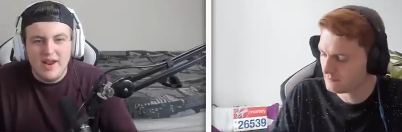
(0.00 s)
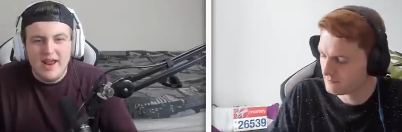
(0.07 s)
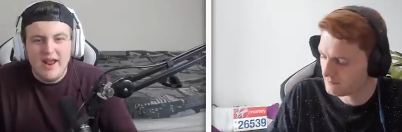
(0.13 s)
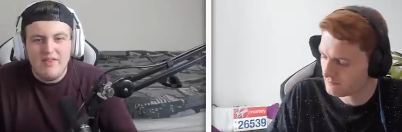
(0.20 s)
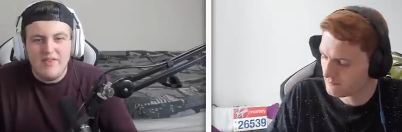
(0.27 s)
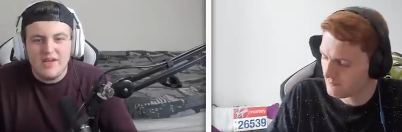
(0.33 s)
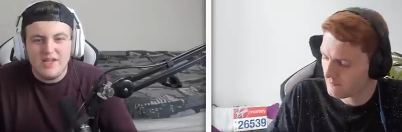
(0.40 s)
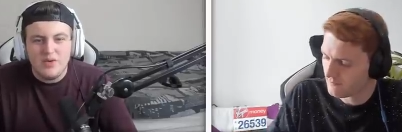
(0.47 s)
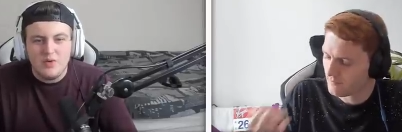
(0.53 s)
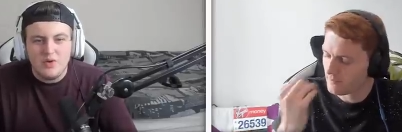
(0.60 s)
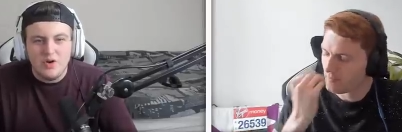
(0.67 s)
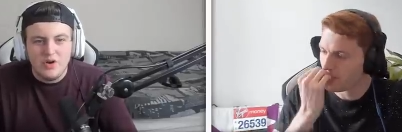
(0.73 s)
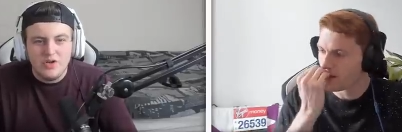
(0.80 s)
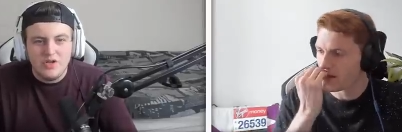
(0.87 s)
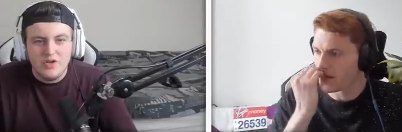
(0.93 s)
Speaker 1: head that you
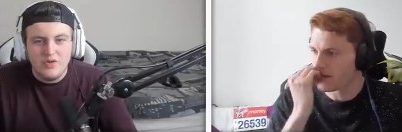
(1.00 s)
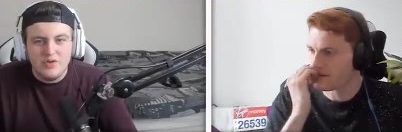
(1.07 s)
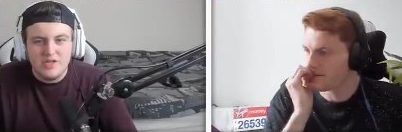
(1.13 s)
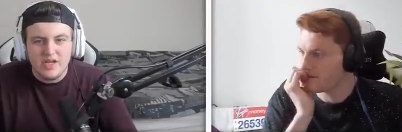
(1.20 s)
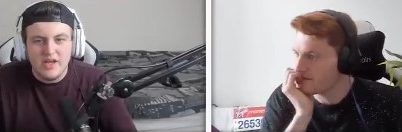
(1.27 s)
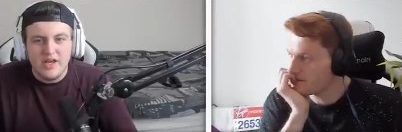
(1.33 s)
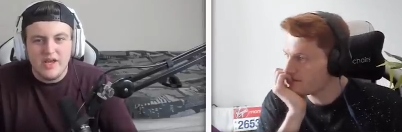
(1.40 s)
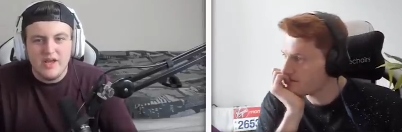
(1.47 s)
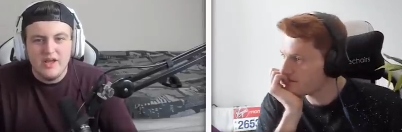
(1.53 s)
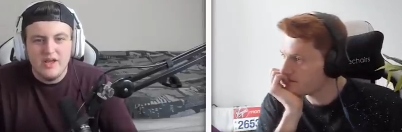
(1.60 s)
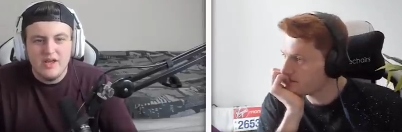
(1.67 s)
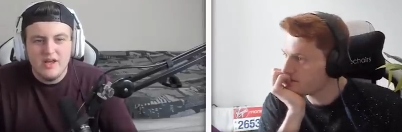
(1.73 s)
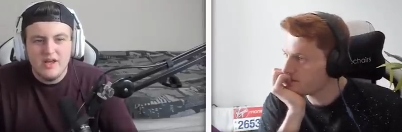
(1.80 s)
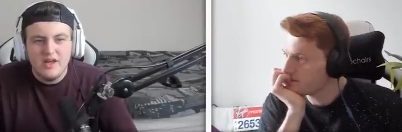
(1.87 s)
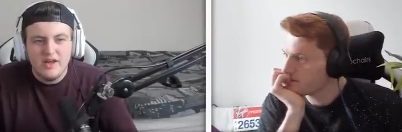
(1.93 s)
could use here.
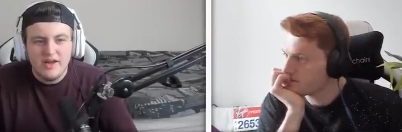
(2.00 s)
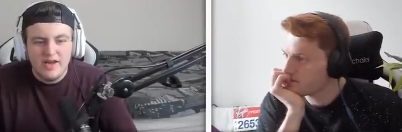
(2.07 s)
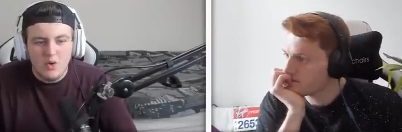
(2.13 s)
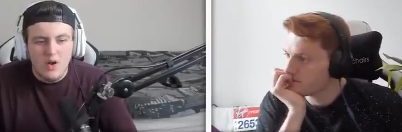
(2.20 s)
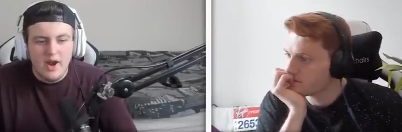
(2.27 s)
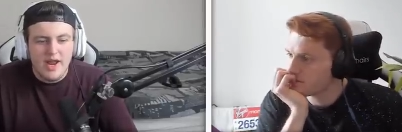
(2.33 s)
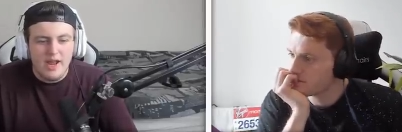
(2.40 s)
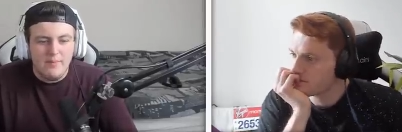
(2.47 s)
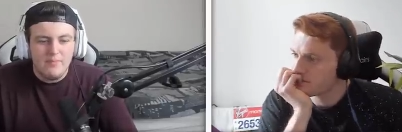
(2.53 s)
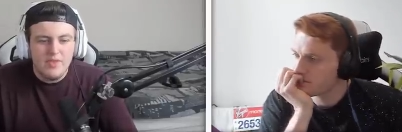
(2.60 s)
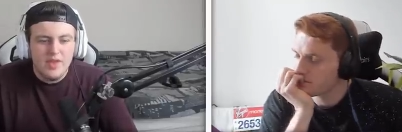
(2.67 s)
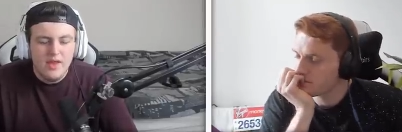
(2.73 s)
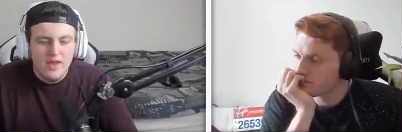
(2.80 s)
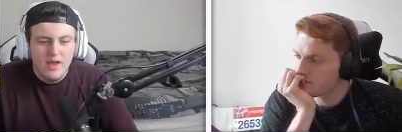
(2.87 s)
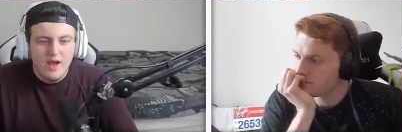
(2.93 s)
You know what I am?
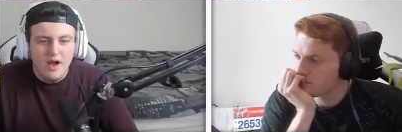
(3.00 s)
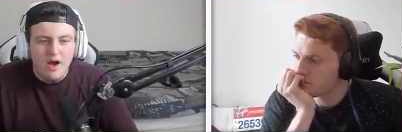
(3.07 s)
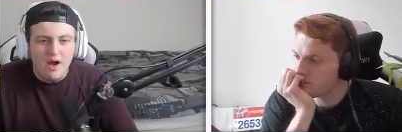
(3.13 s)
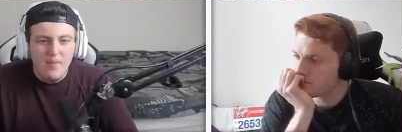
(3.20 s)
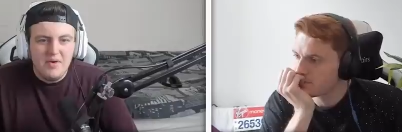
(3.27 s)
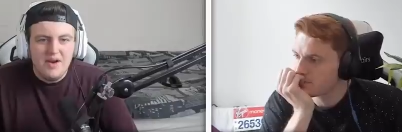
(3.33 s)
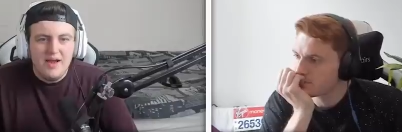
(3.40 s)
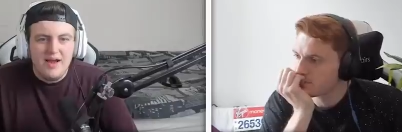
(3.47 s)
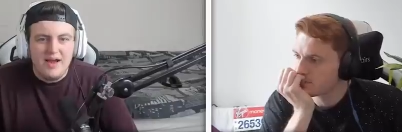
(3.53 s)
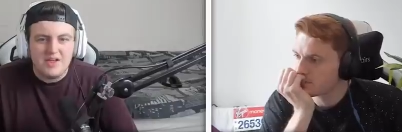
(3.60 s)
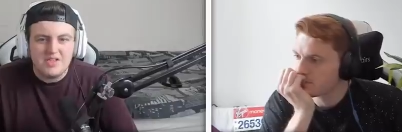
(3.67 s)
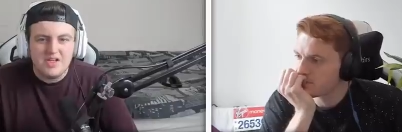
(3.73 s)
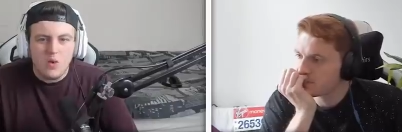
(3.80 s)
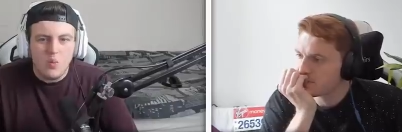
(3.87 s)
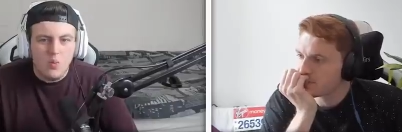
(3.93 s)
I'm going to
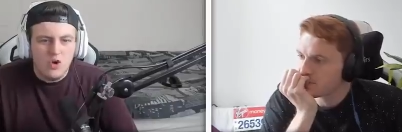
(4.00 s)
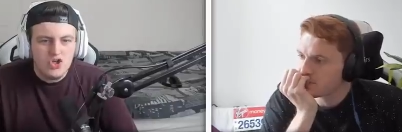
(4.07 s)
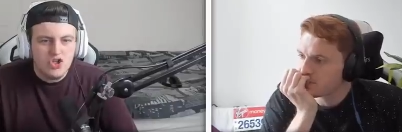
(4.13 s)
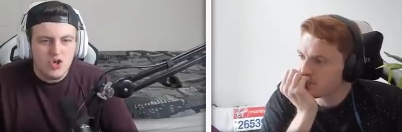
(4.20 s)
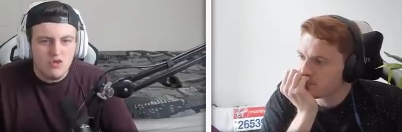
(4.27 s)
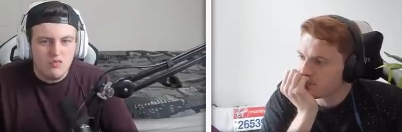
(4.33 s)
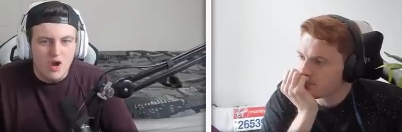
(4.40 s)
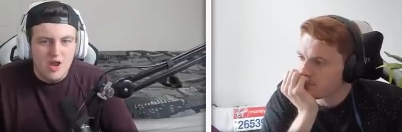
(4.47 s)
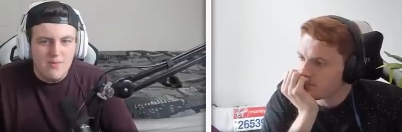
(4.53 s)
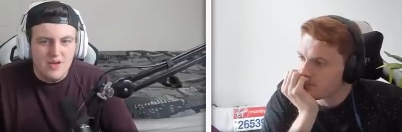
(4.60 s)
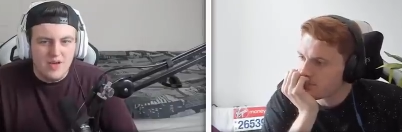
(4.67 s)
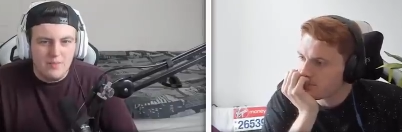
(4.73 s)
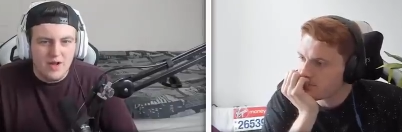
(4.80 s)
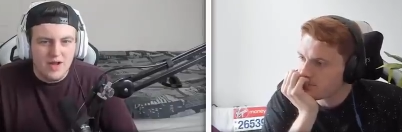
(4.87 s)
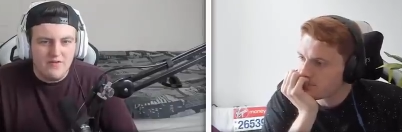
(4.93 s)
ask, was your right mid a
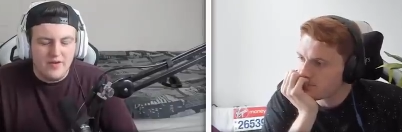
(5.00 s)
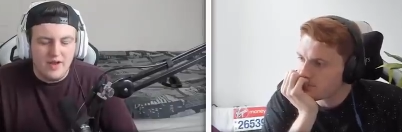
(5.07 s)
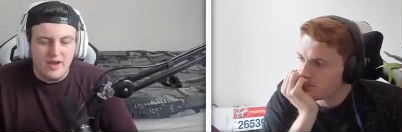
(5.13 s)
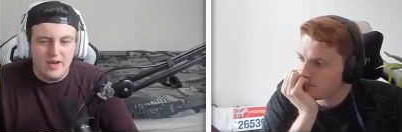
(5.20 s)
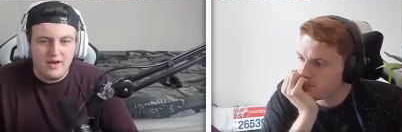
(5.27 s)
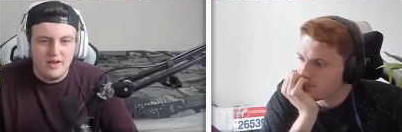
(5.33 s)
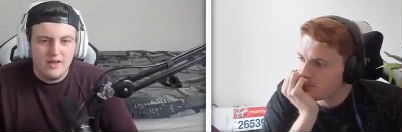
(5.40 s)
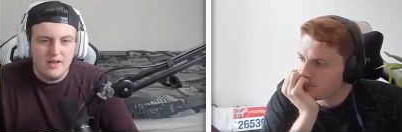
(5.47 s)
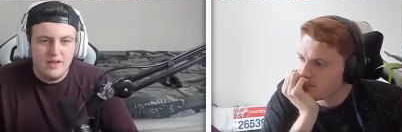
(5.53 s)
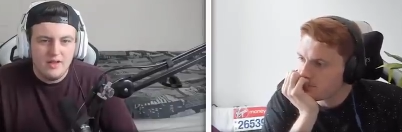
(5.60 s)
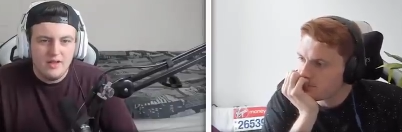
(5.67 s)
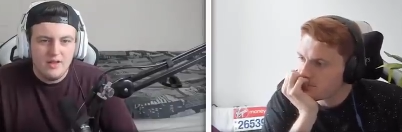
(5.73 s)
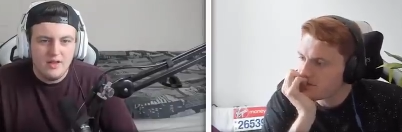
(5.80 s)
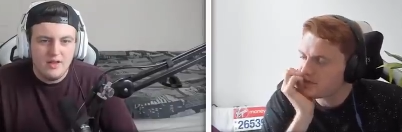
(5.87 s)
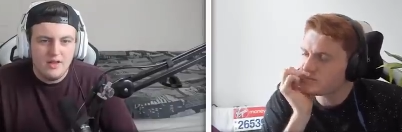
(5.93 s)
perfect link?
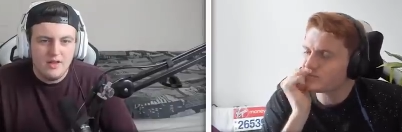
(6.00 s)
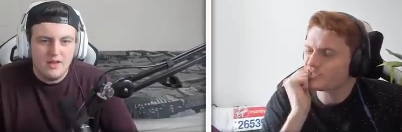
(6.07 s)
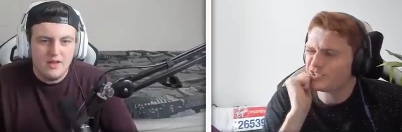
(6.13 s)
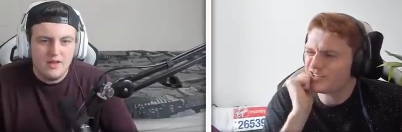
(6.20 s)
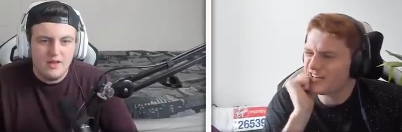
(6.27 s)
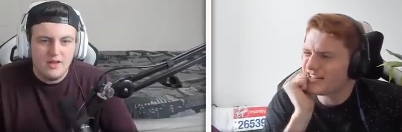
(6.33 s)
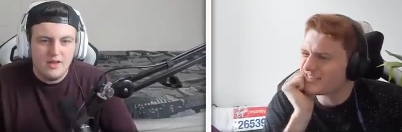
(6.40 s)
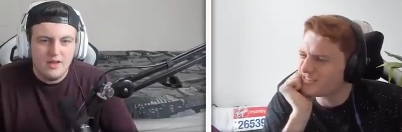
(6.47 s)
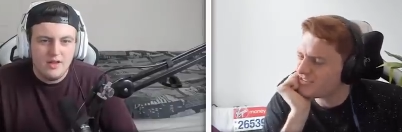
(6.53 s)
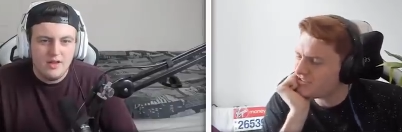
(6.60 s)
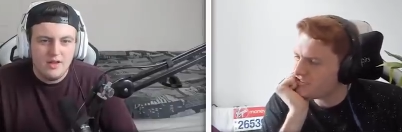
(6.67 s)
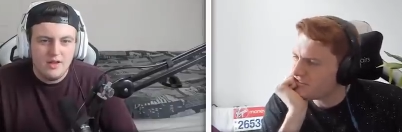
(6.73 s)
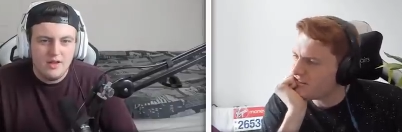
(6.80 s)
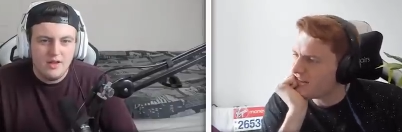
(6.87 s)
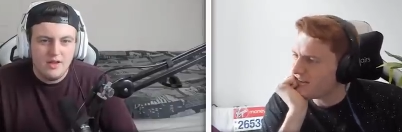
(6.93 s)
Speaker 2: I'm not sure you're allowed to
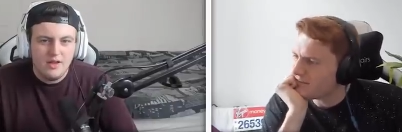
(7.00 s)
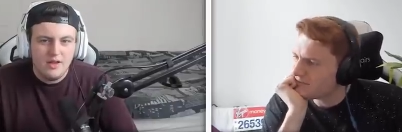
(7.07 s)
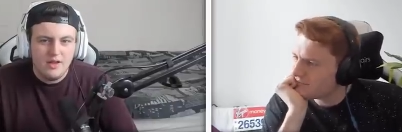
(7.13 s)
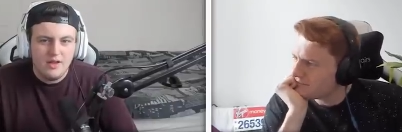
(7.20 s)
do that.